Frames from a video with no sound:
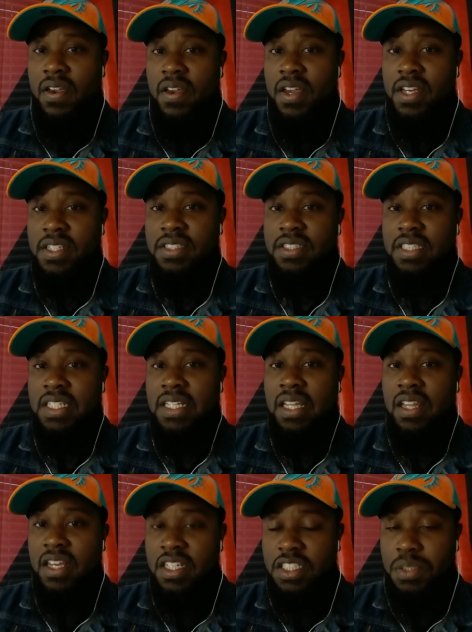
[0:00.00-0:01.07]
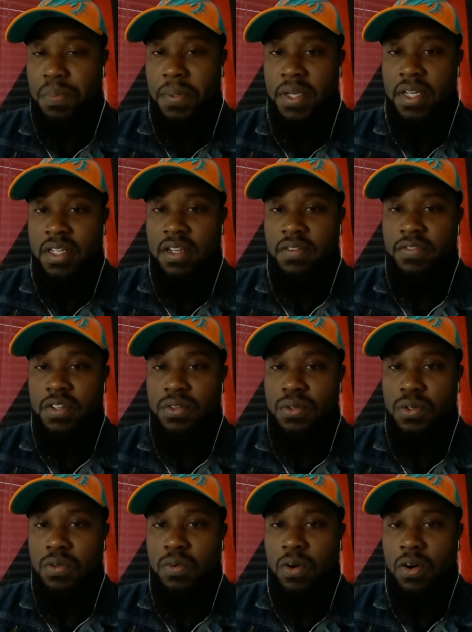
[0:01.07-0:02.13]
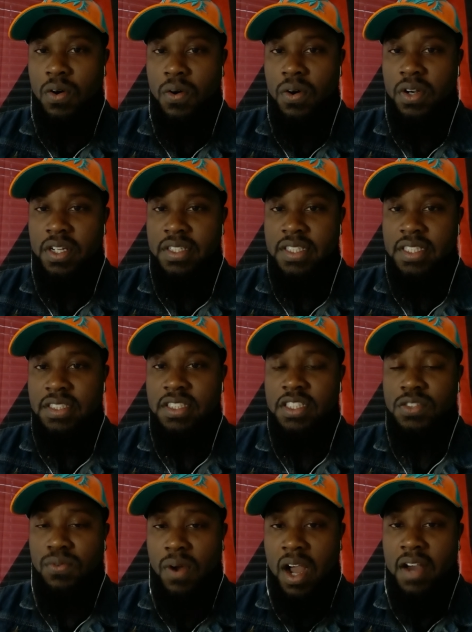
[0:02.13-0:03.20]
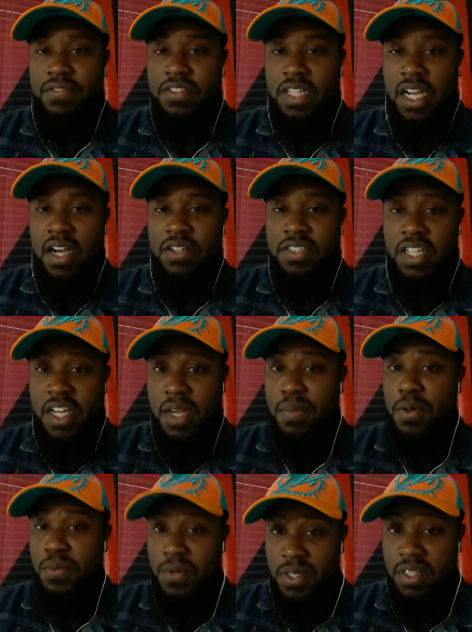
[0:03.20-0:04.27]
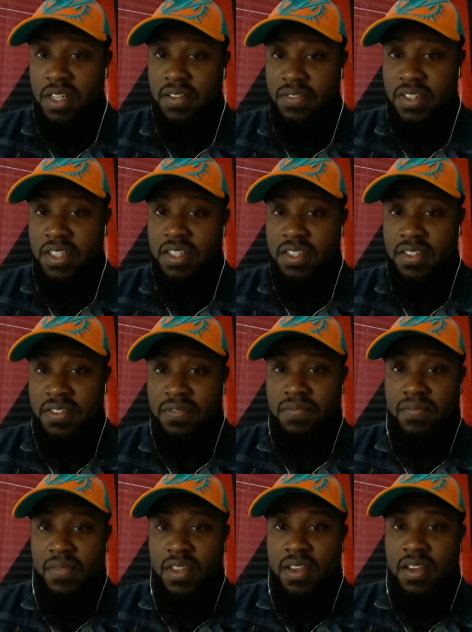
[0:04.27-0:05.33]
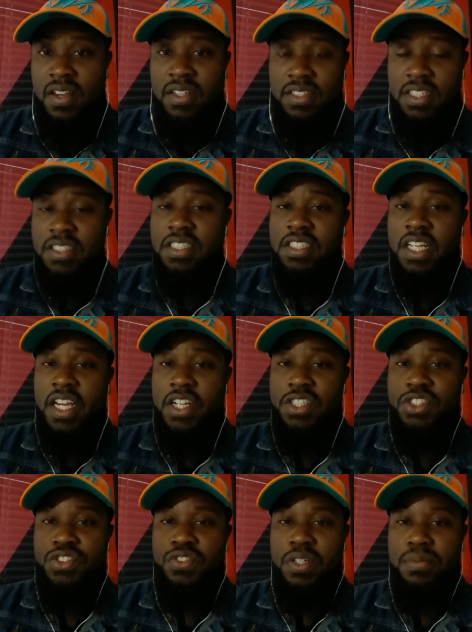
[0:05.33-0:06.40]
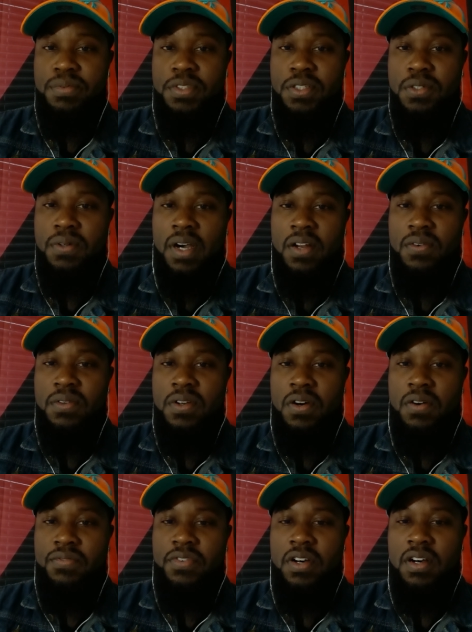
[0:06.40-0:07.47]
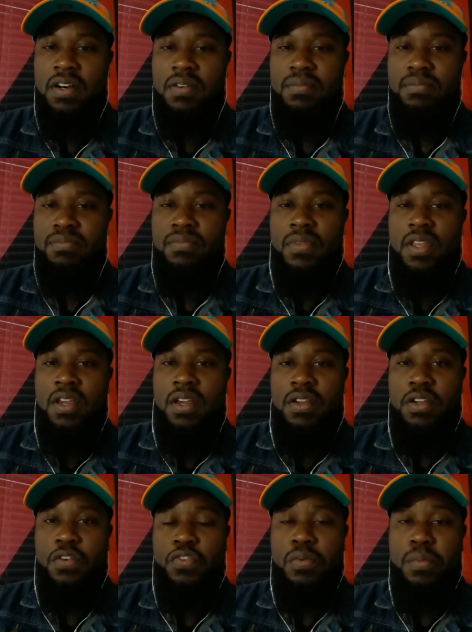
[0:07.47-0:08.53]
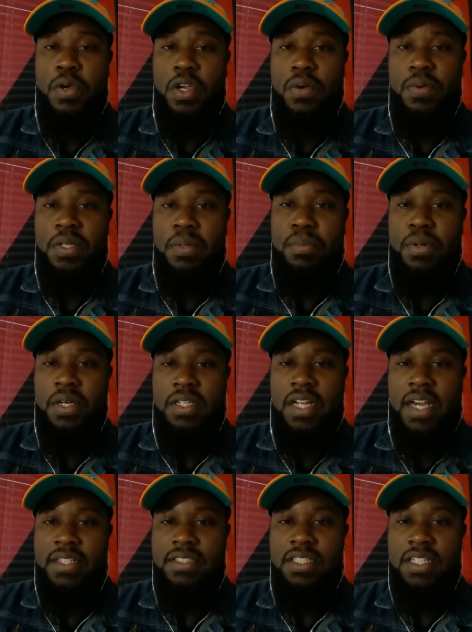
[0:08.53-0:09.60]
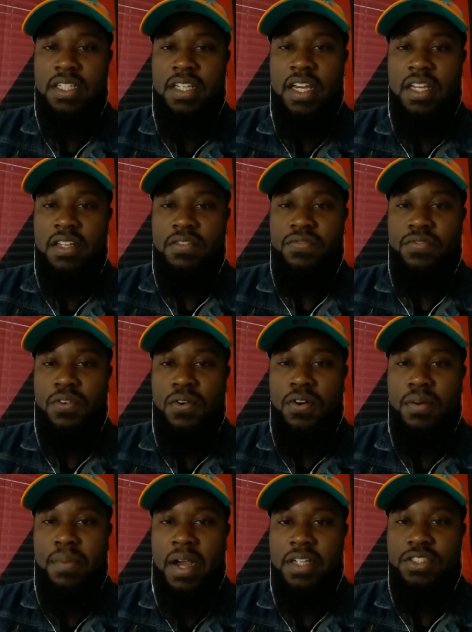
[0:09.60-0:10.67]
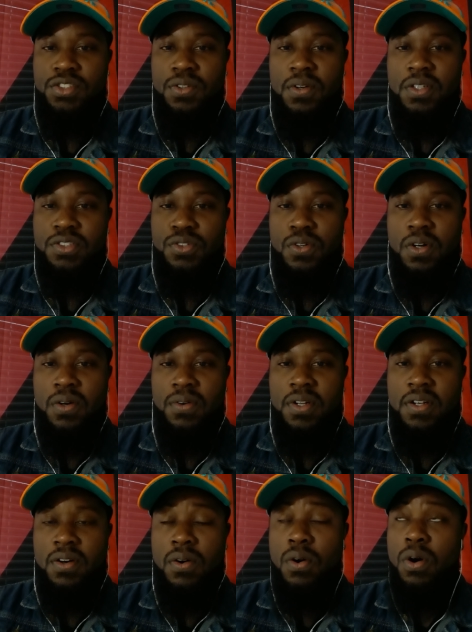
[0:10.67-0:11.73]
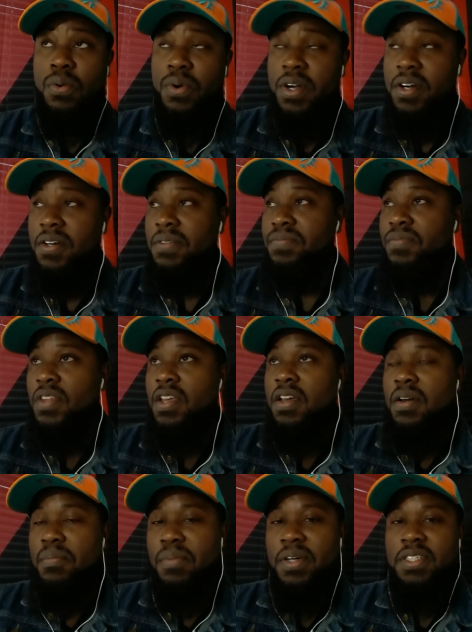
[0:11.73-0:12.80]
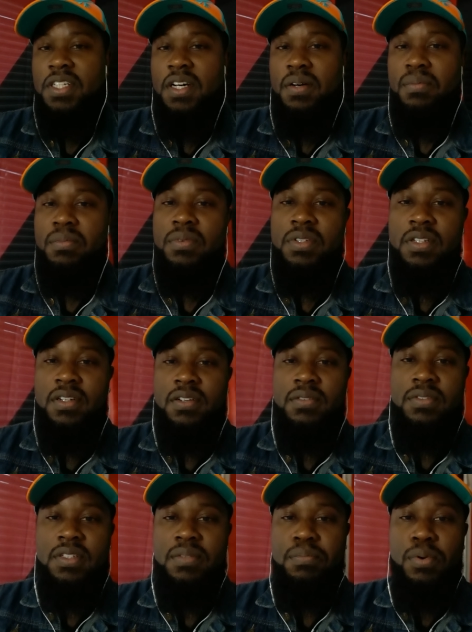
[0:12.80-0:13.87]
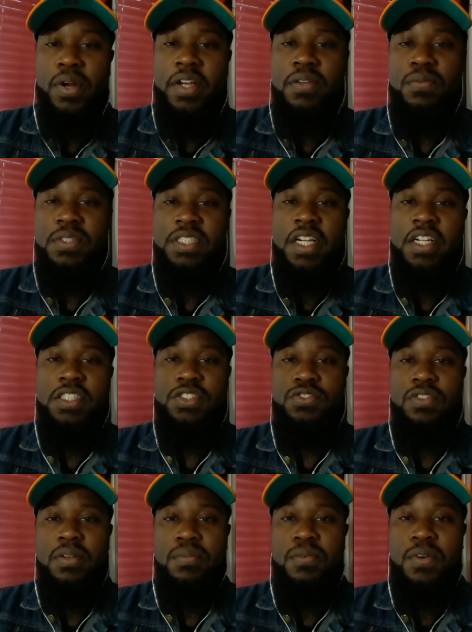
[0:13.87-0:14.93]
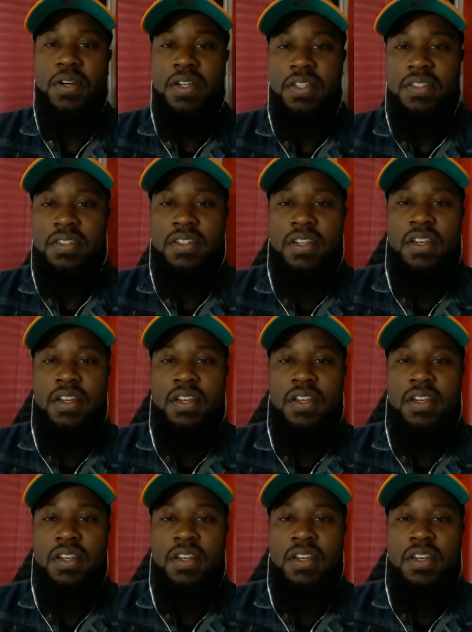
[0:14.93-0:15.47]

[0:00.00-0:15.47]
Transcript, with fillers: is the linchpin of the new world order. This is Rothschild's hammer we're living in. This is Airstrip 2. I don't know if um, you're familiar with the book 1984 by George Orwell, but um, you know, Britain was Airstrip 1